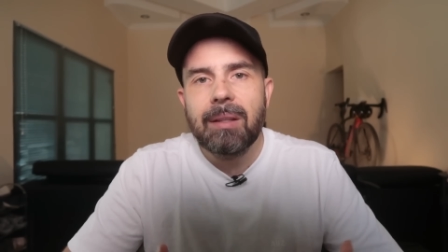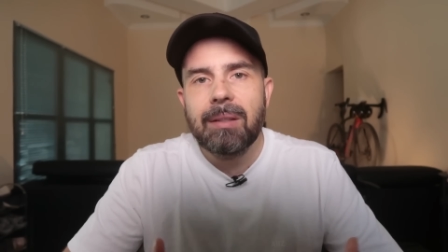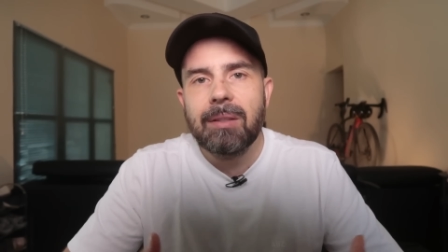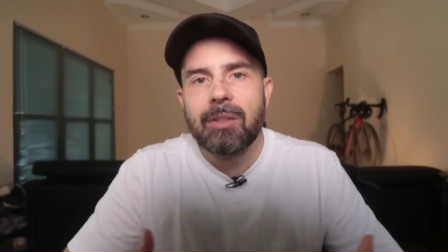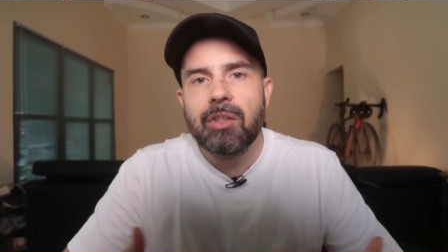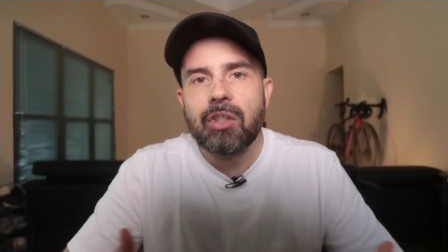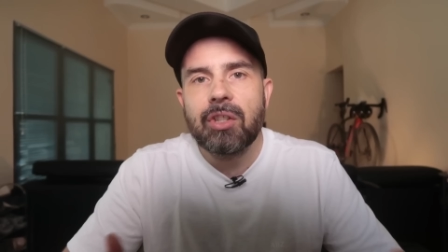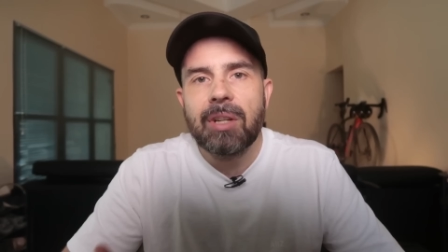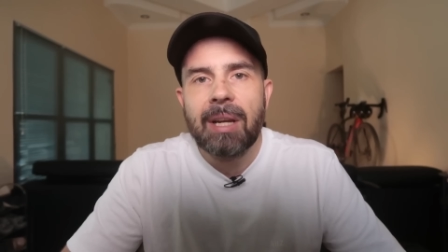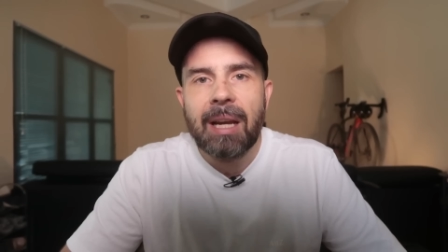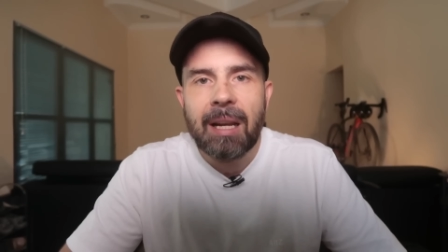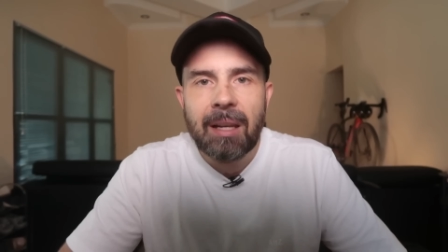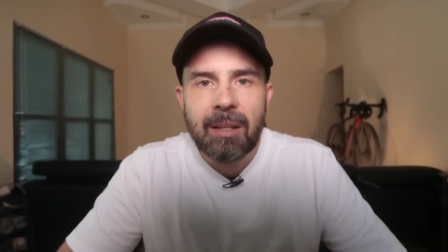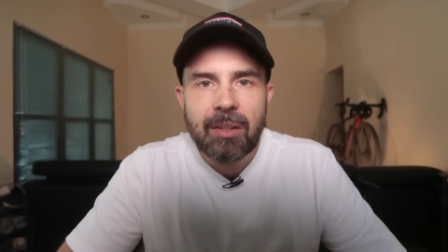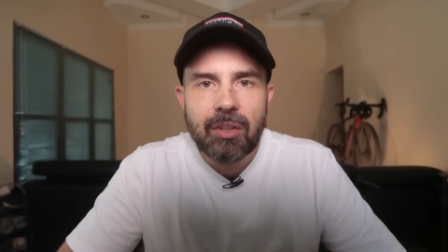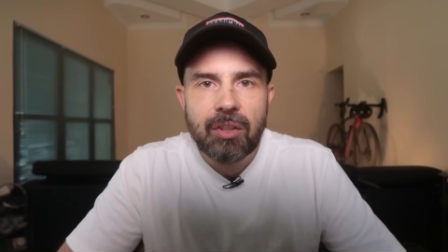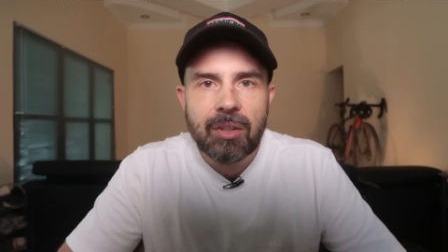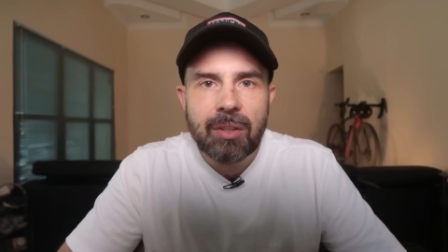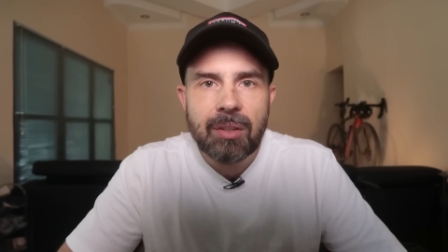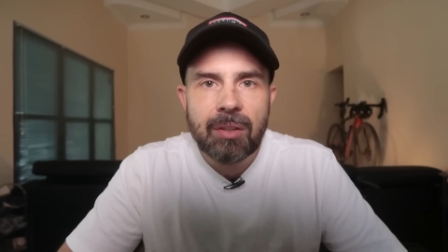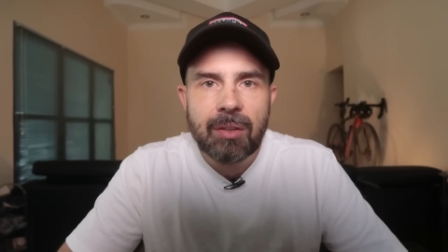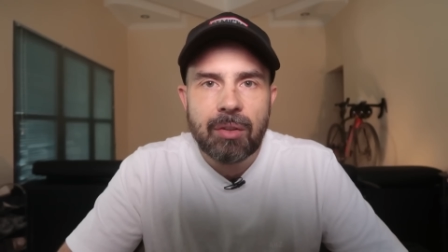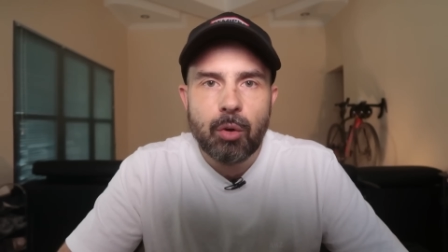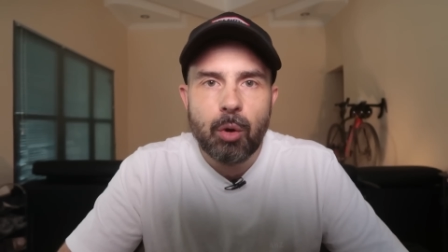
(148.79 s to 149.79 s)
This
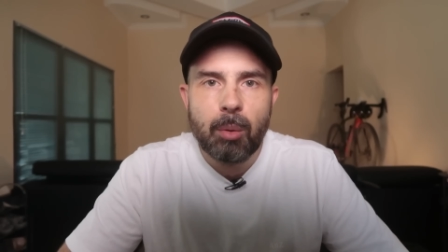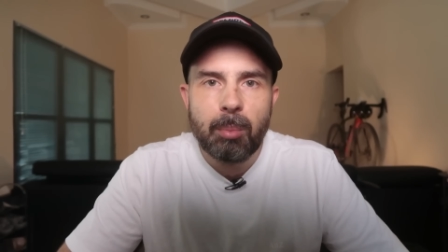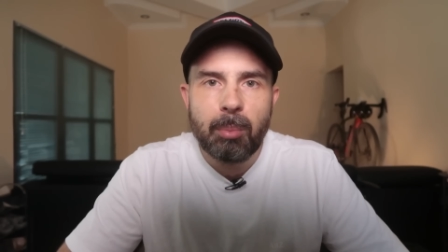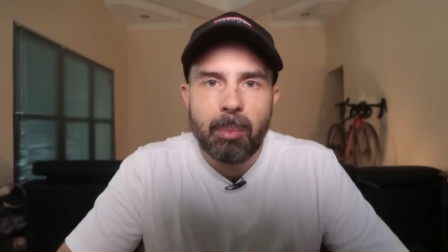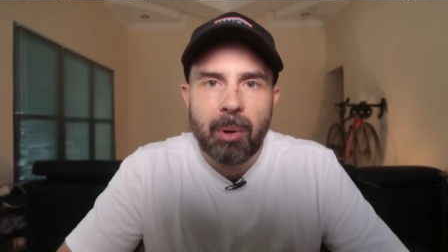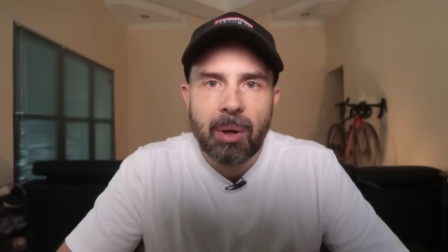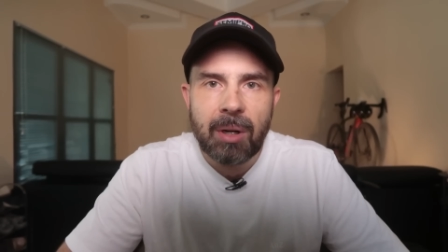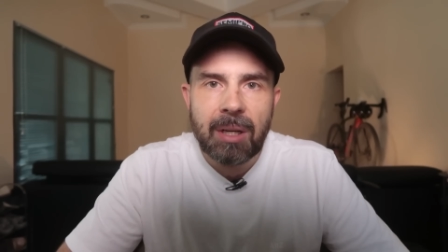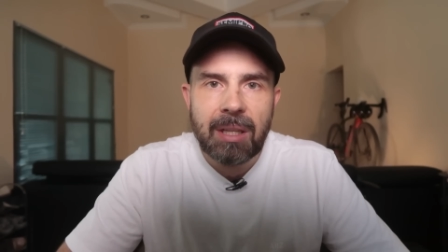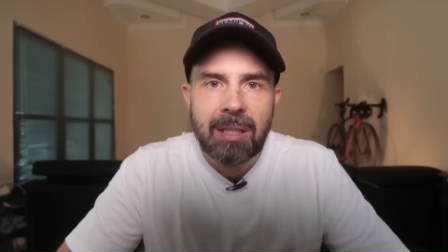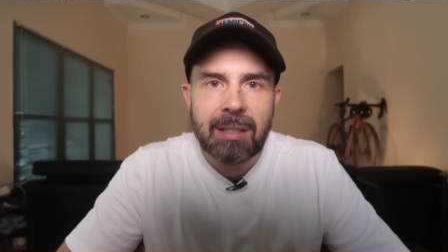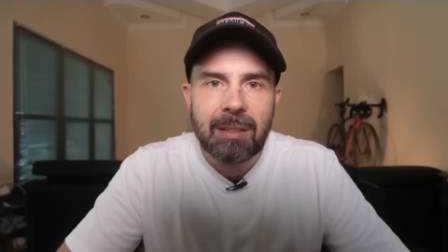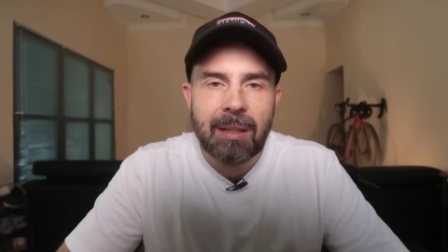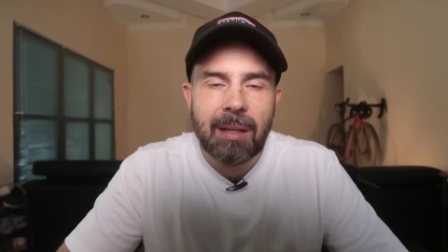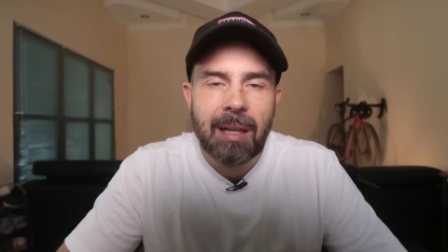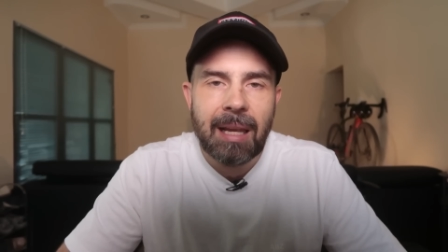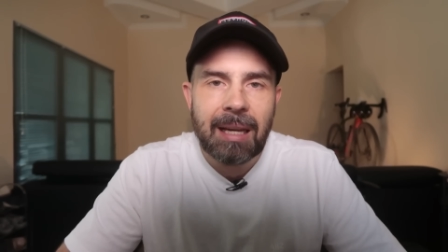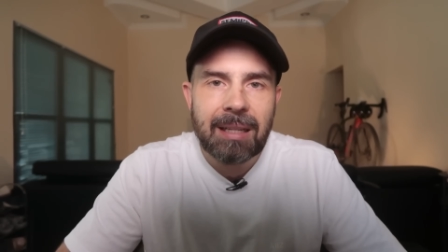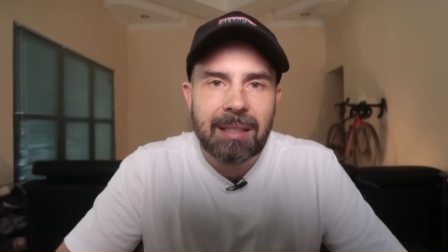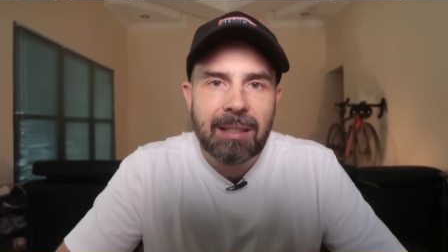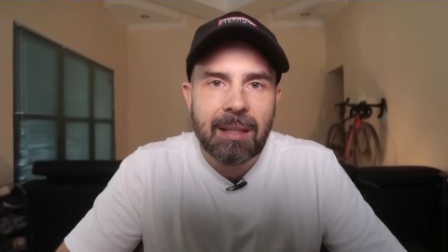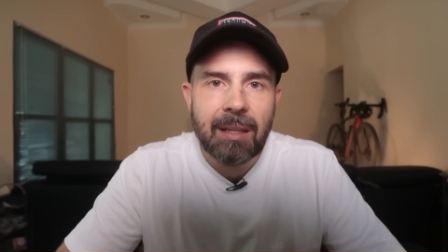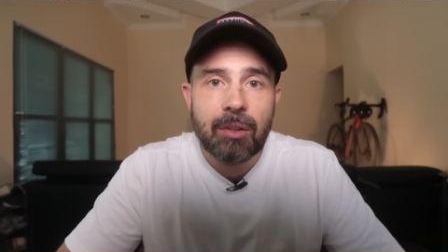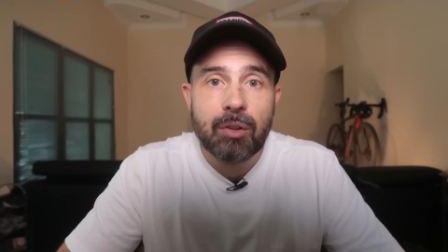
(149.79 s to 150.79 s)
challenges your body's
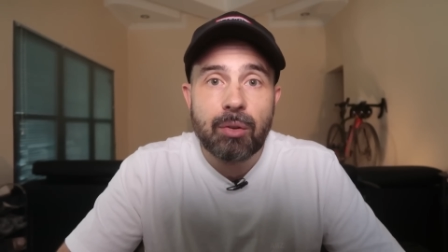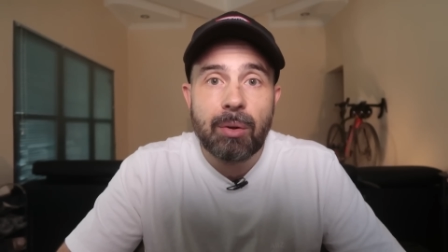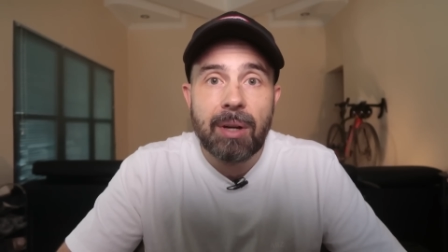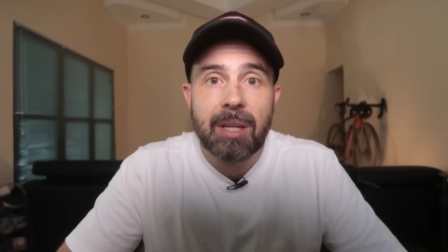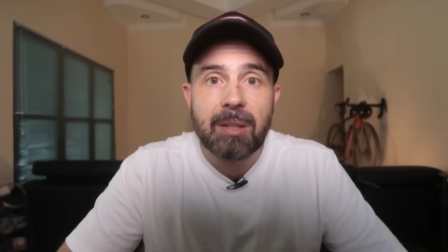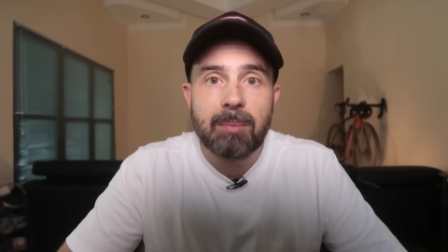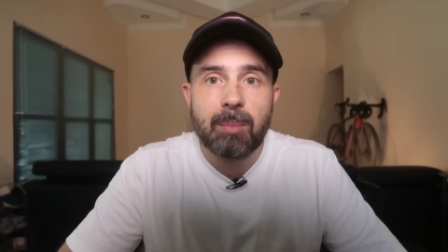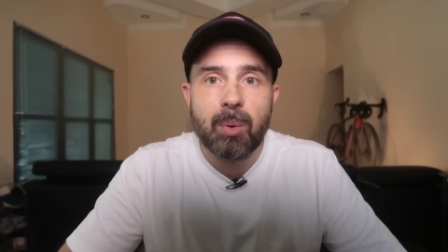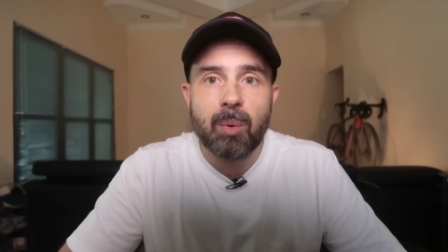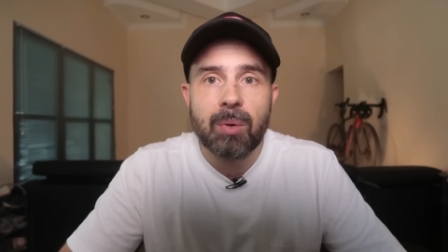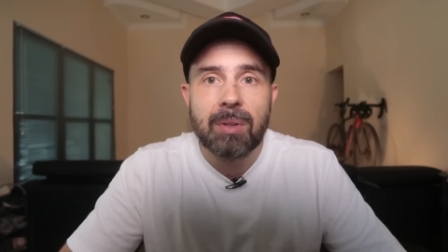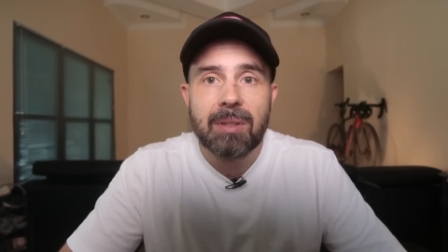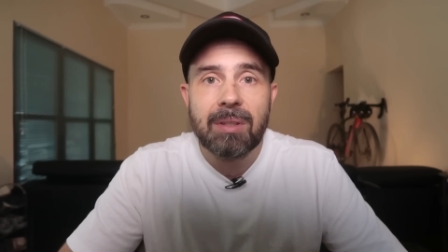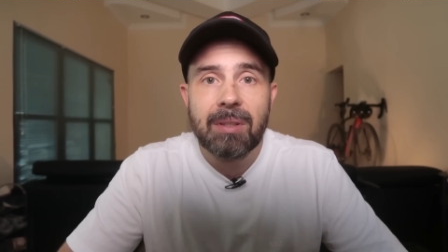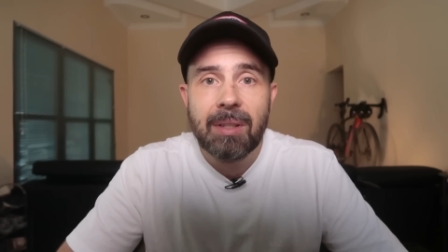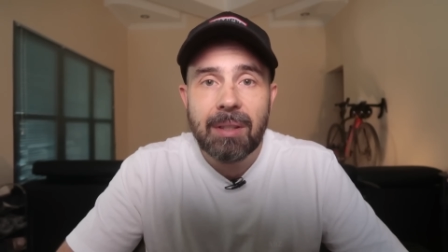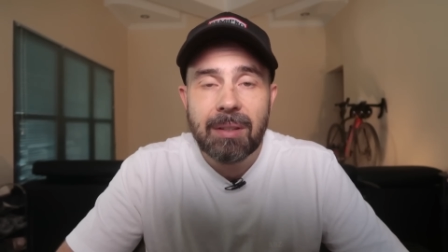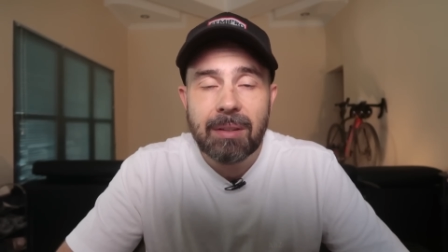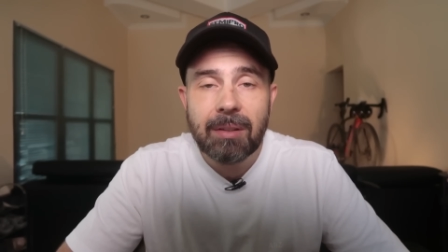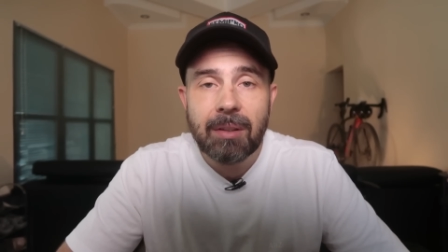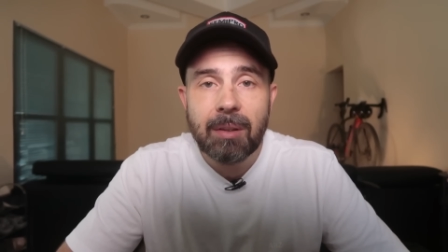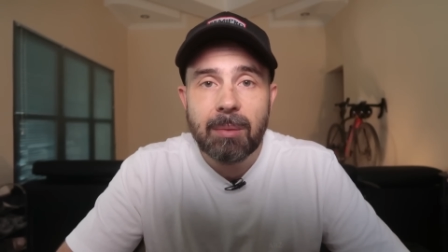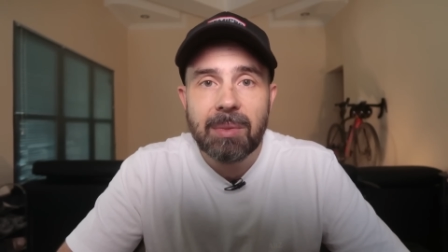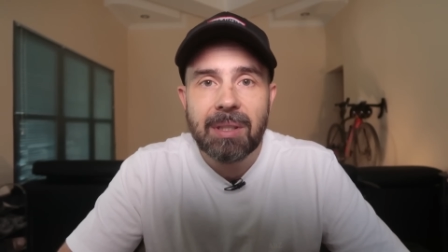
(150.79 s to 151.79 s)
lactate transport
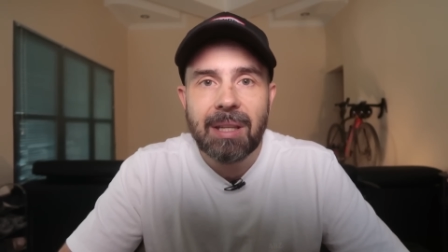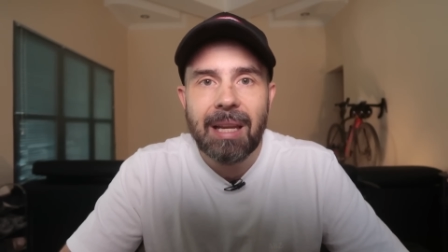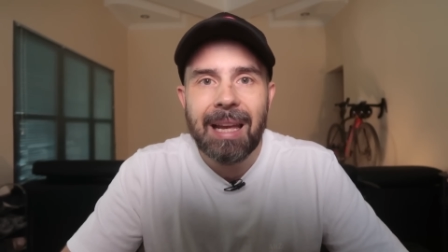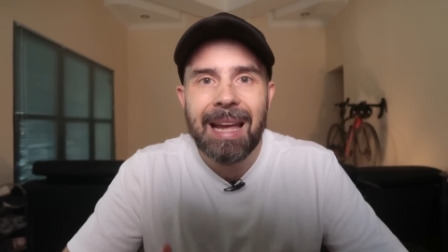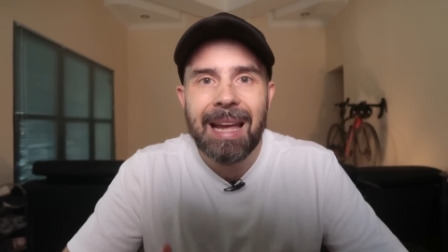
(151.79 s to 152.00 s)
systems